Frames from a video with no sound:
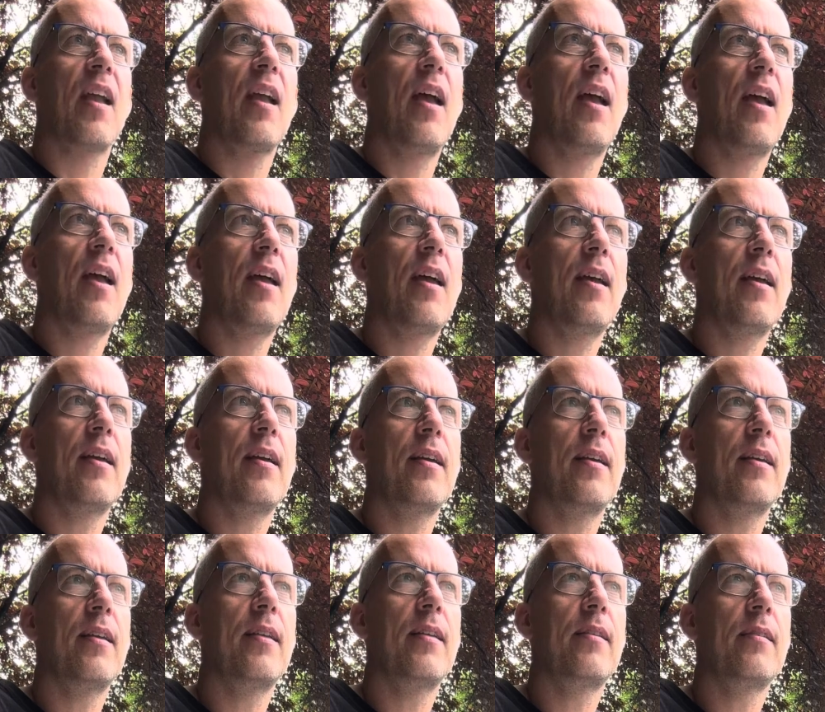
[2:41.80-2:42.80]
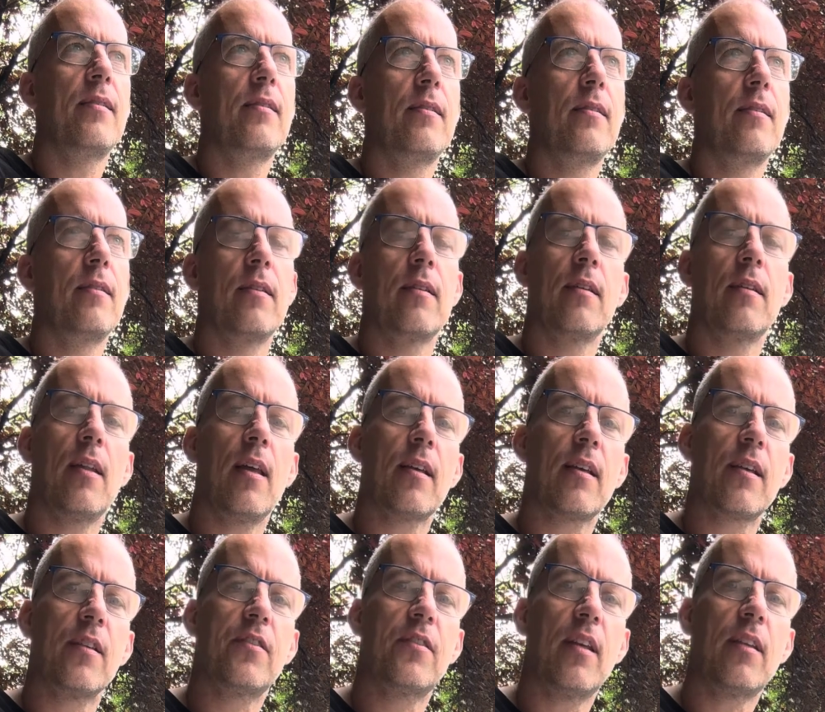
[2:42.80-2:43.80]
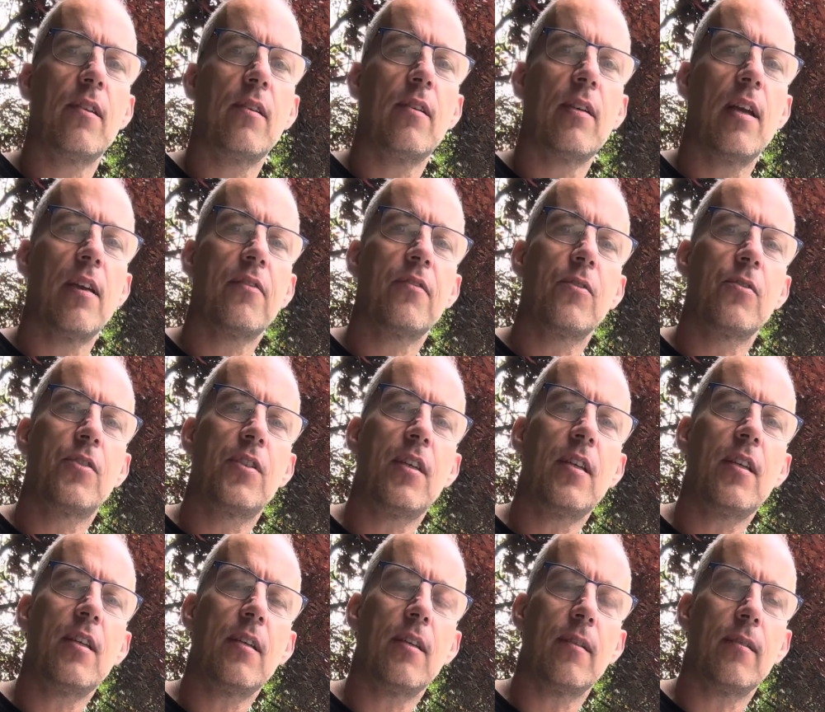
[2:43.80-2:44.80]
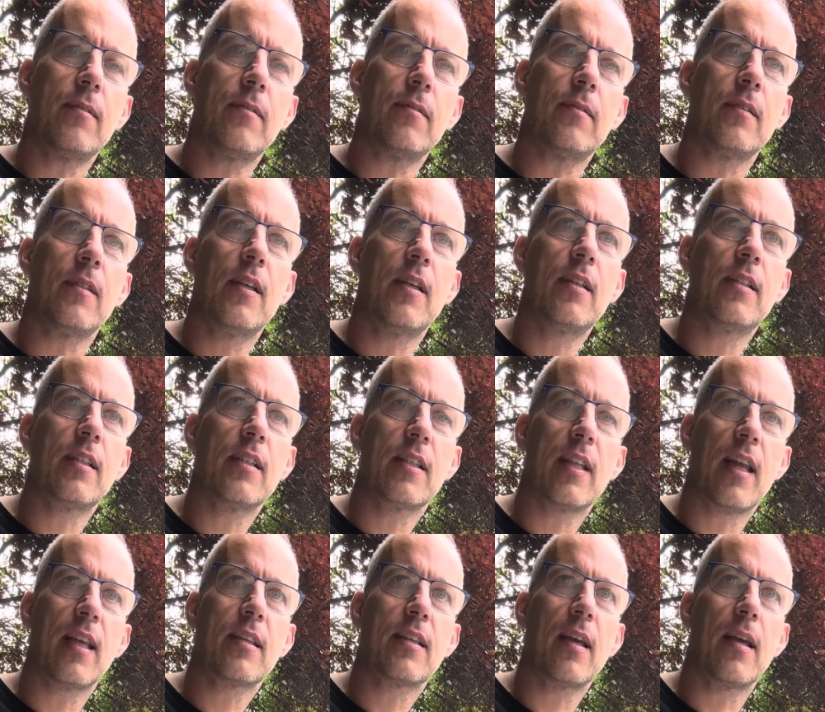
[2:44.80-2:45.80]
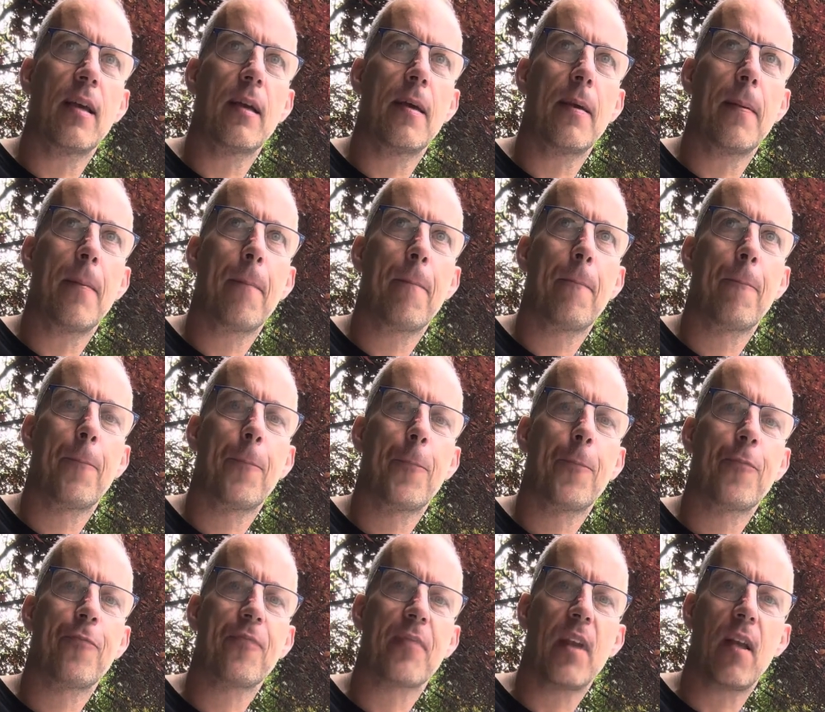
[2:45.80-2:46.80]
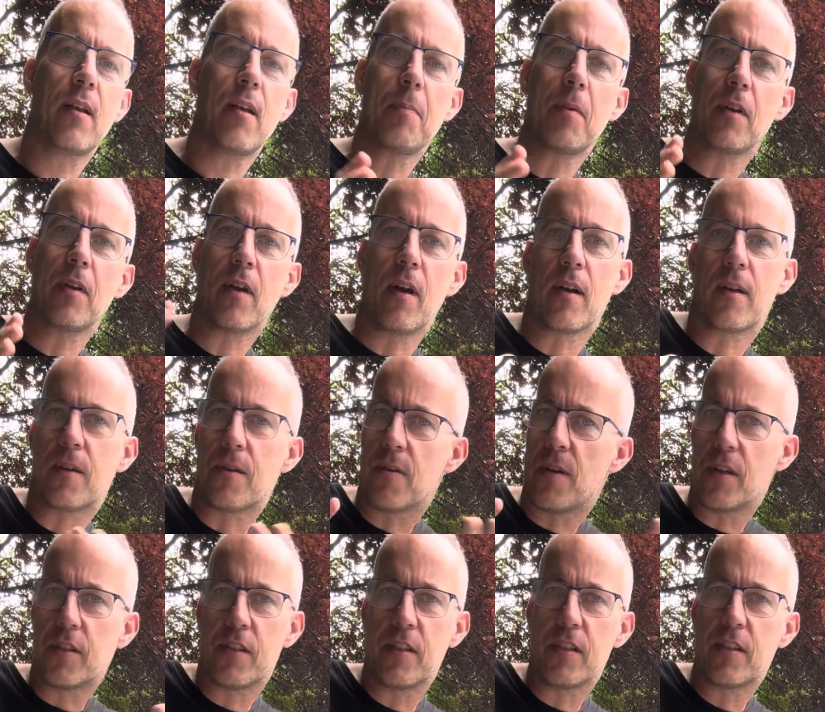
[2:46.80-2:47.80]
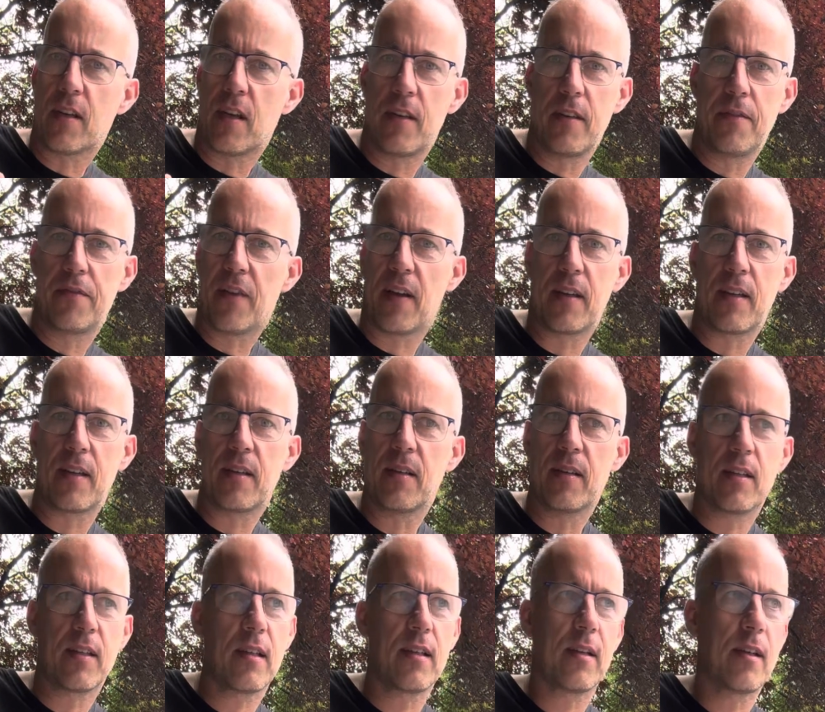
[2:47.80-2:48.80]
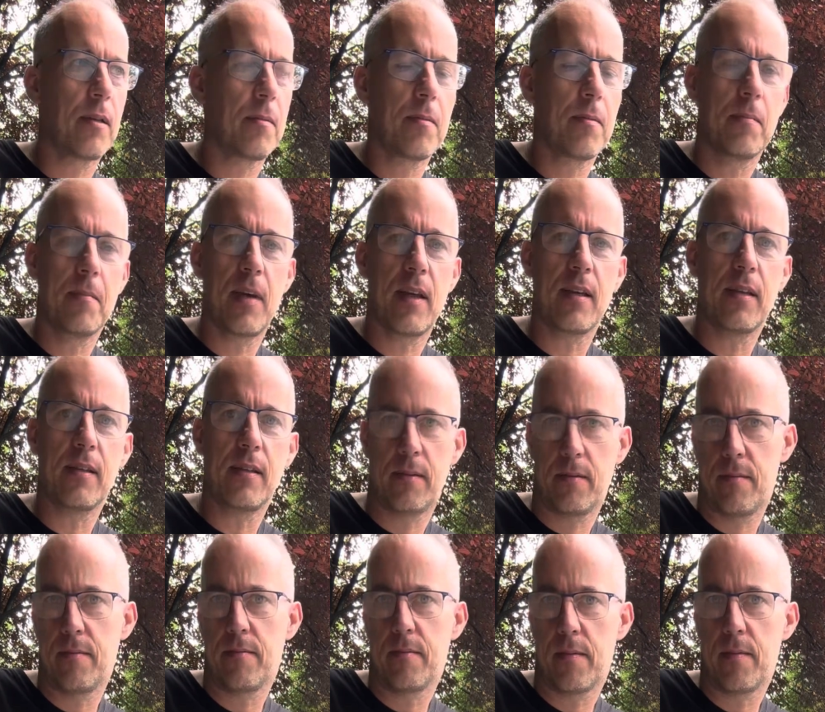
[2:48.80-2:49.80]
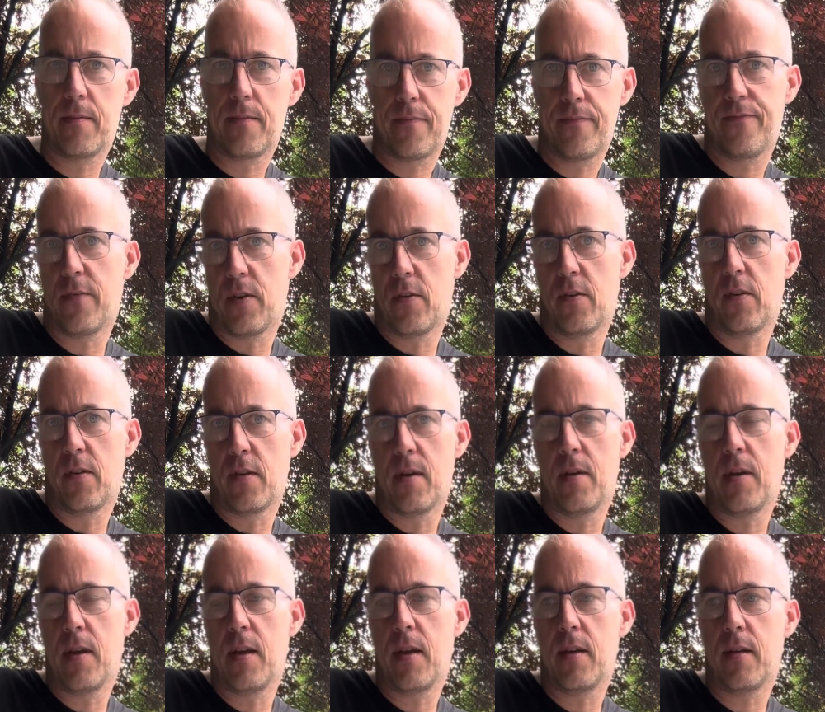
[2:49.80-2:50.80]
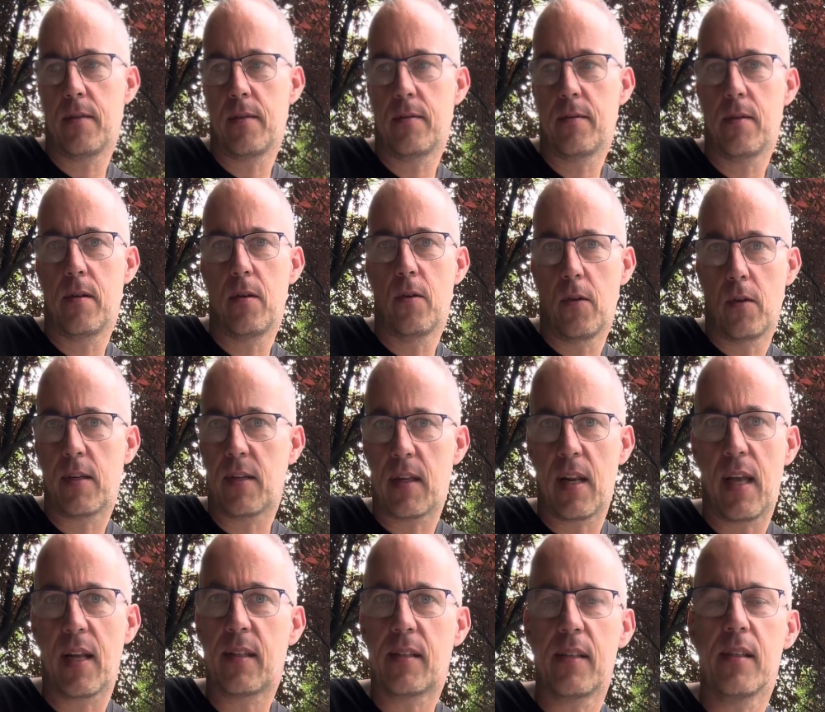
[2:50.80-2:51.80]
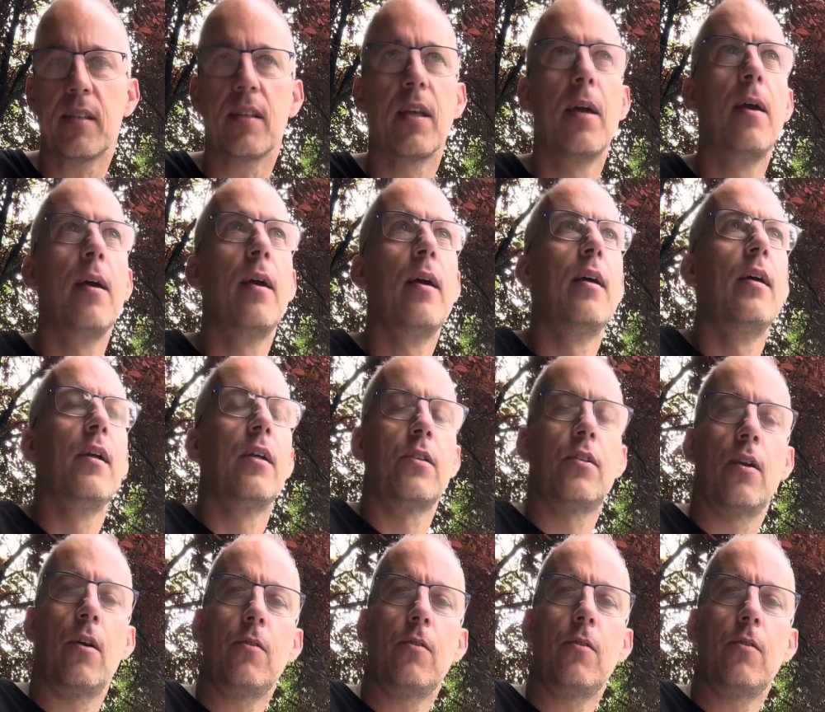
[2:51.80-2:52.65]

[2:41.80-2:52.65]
and like I said, you have to see. It is like a couple of car garages, if I may look at like this. So